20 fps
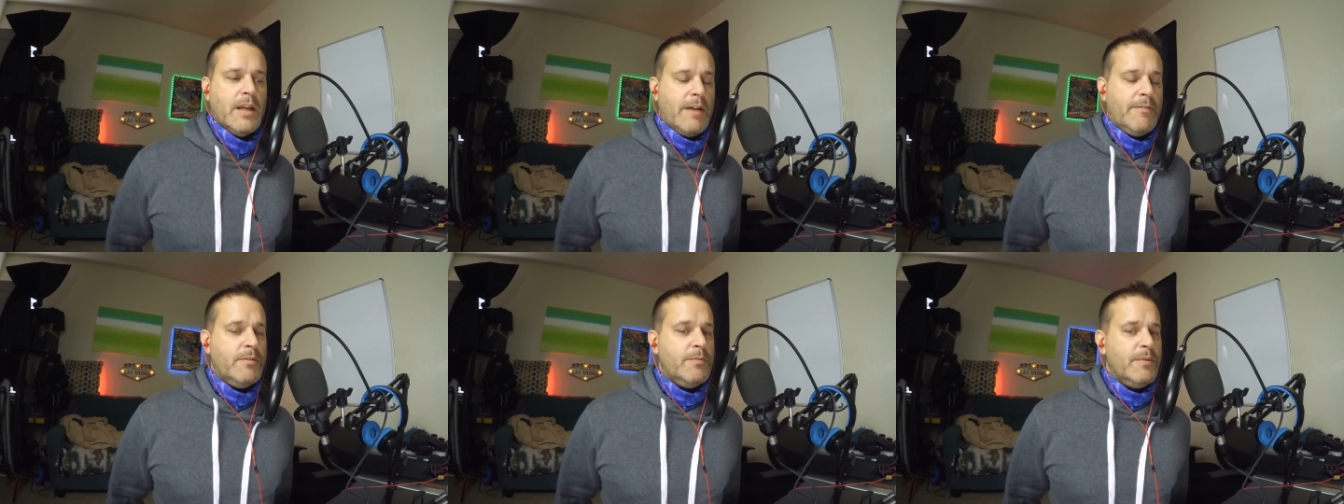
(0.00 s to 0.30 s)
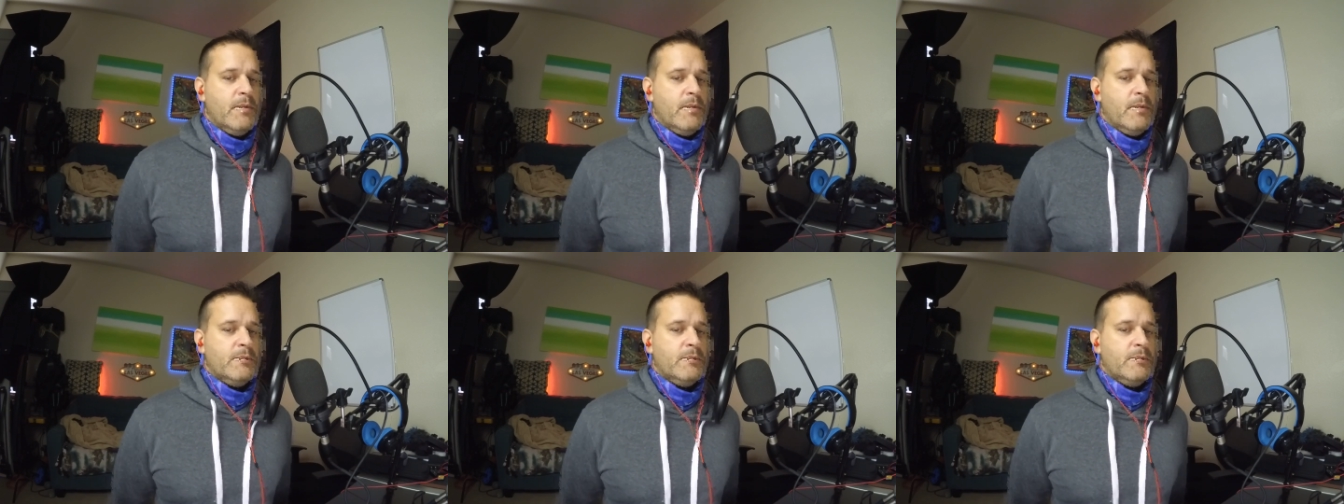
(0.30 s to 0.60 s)

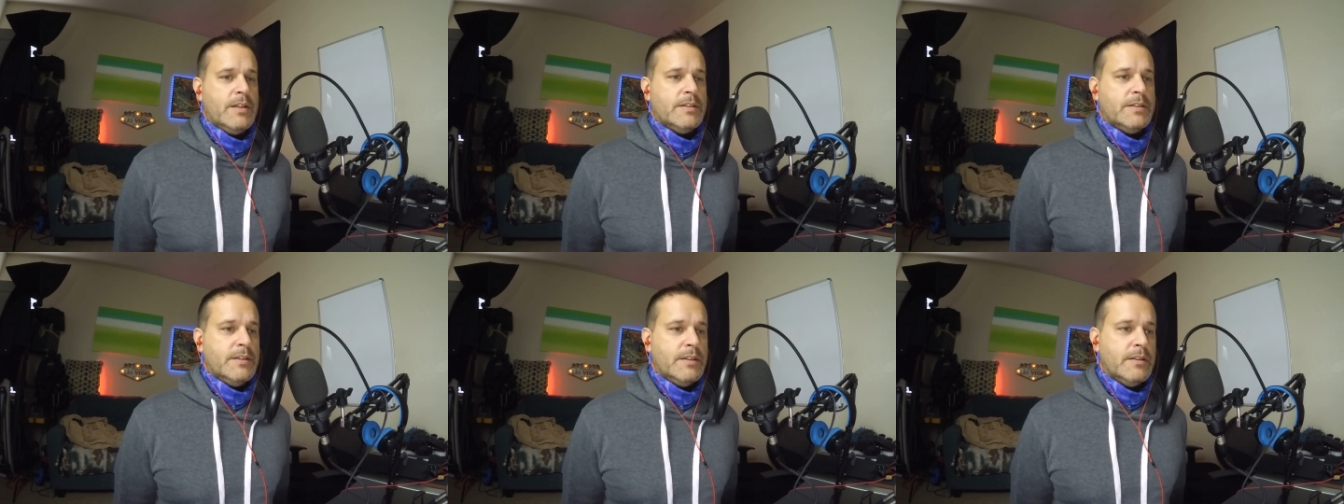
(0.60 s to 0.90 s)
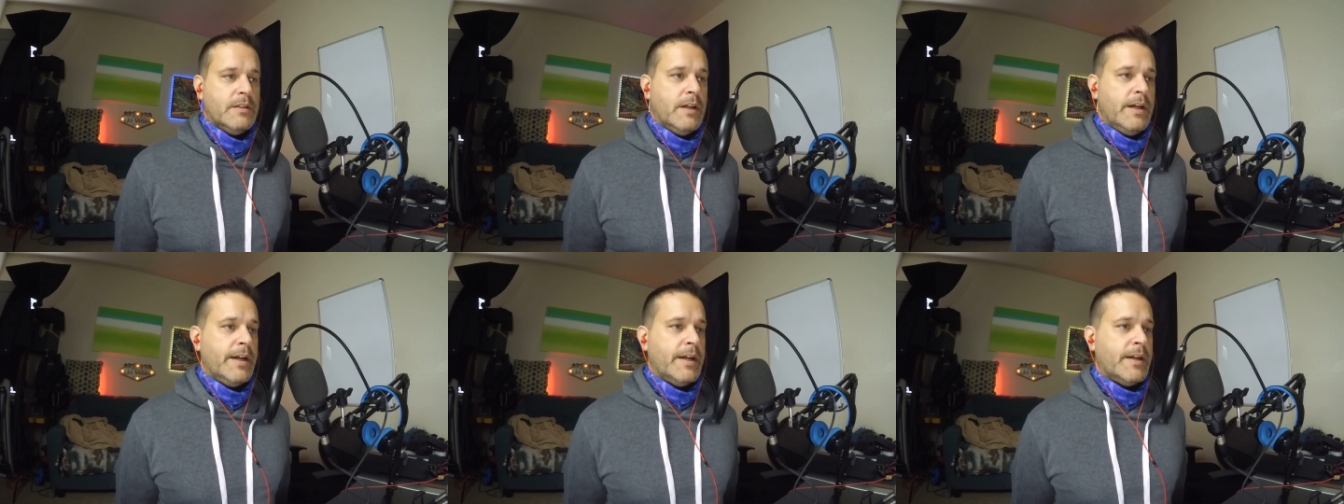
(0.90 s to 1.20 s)
everyone has
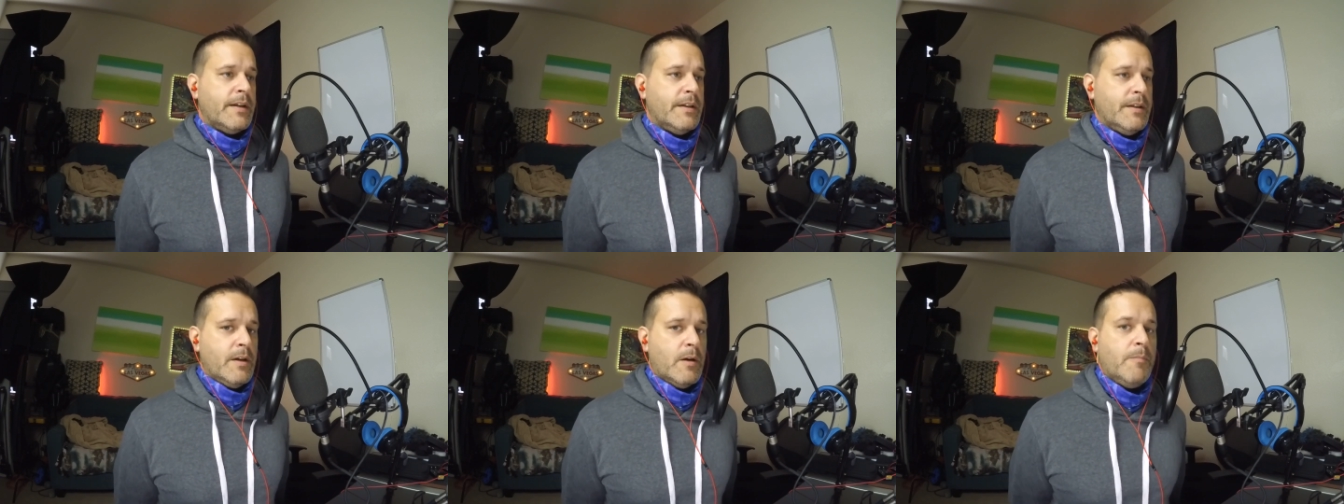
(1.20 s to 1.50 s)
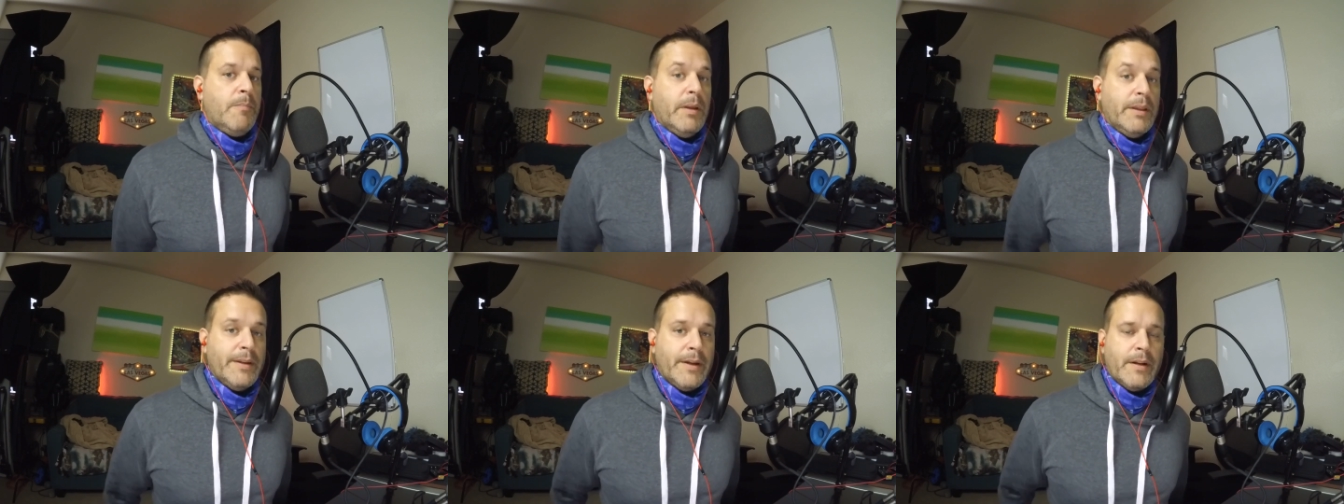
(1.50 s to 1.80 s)
their like, you know,
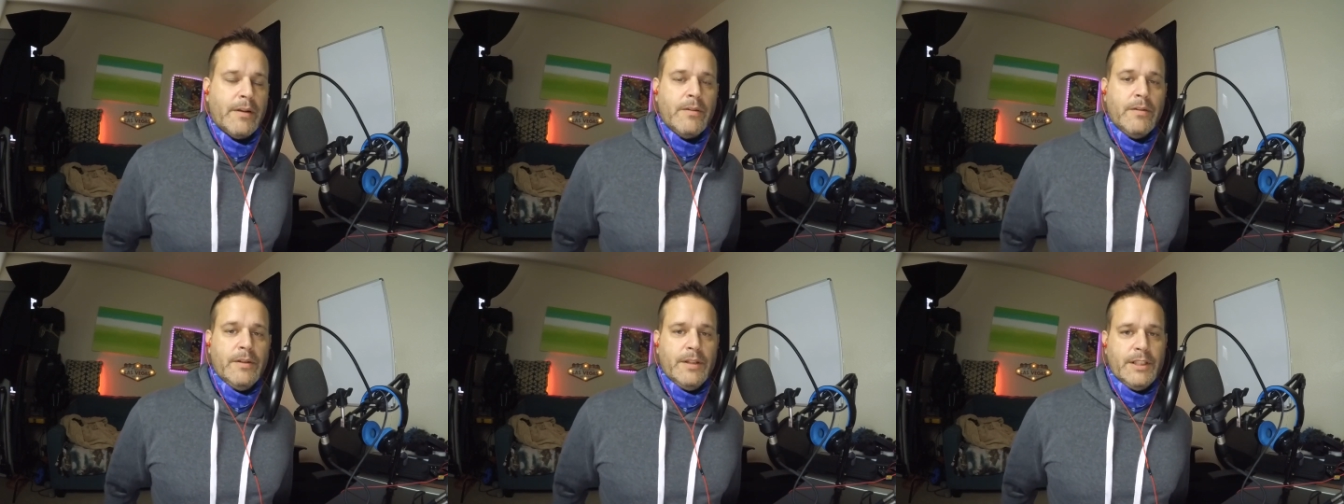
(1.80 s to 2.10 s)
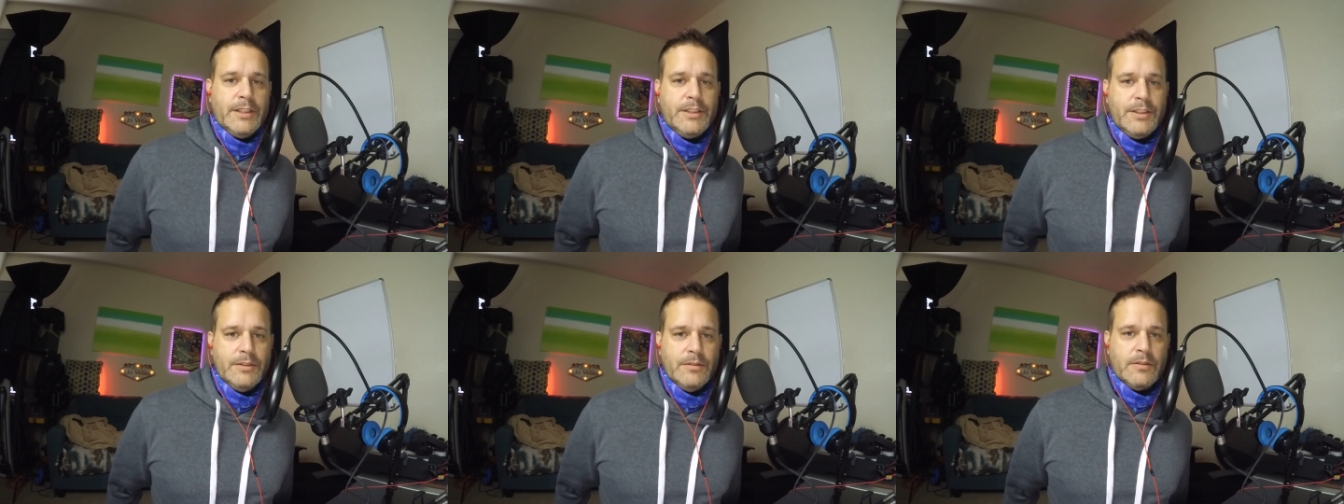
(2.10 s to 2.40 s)
political
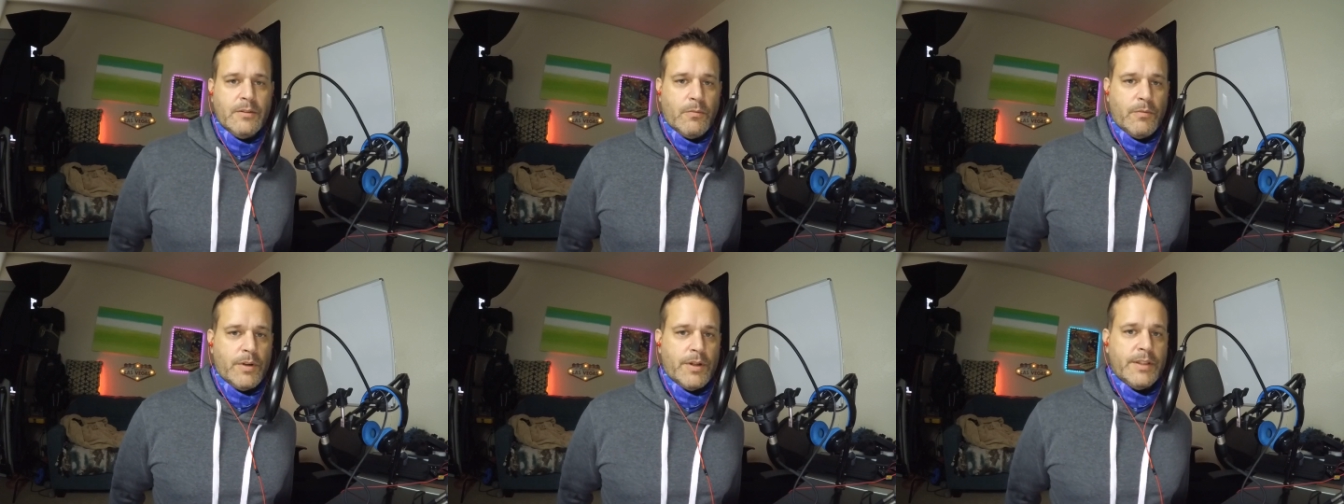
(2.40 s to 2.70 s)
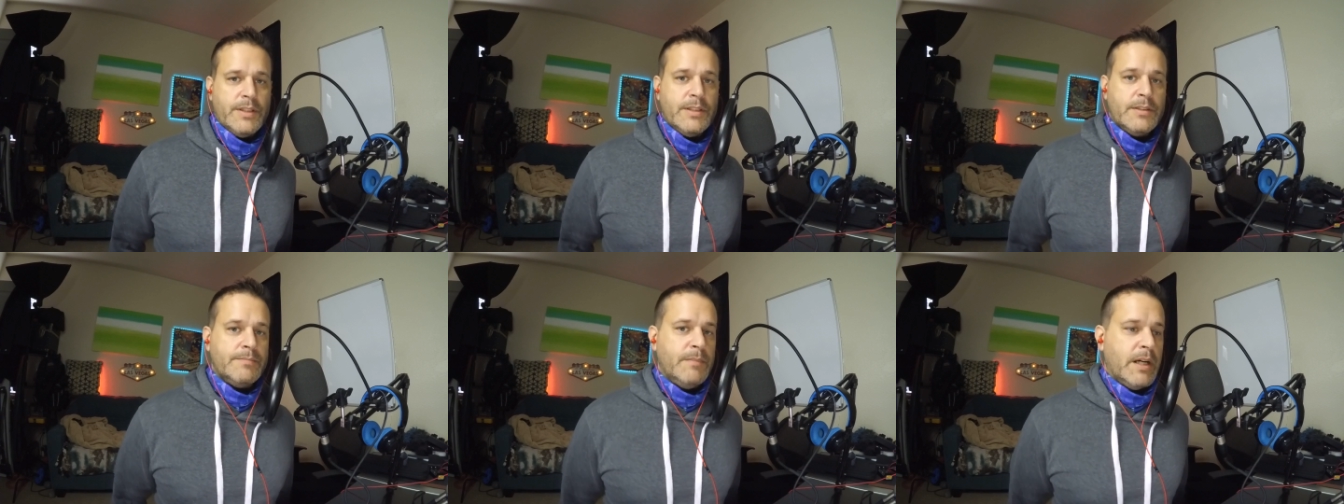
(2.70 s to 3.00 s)
issues and where
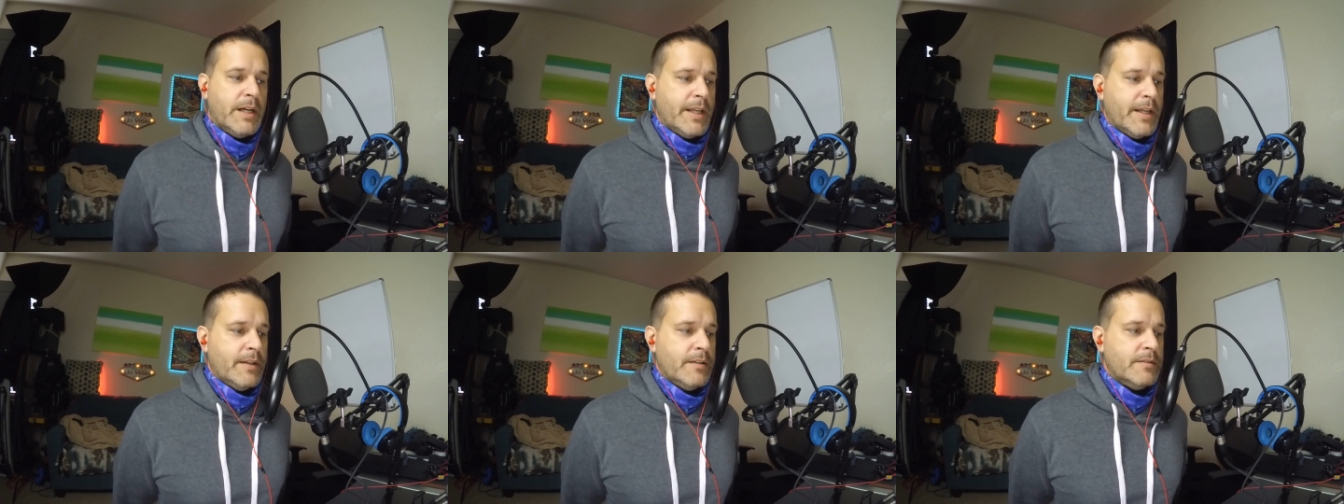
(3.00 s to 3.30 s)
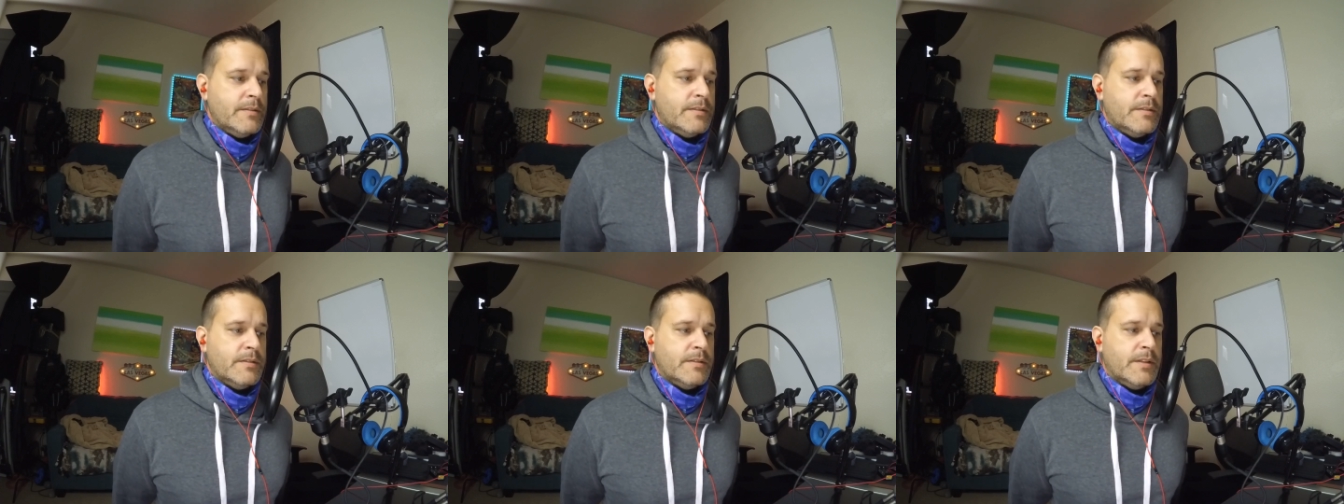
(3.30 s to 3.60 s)
this money
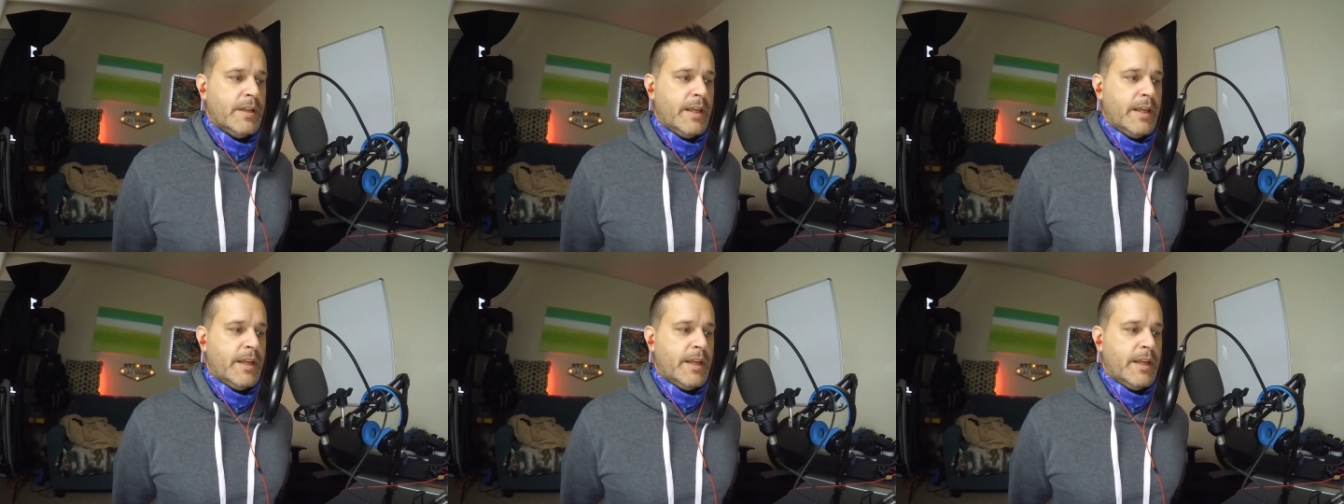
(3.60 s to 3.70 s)
is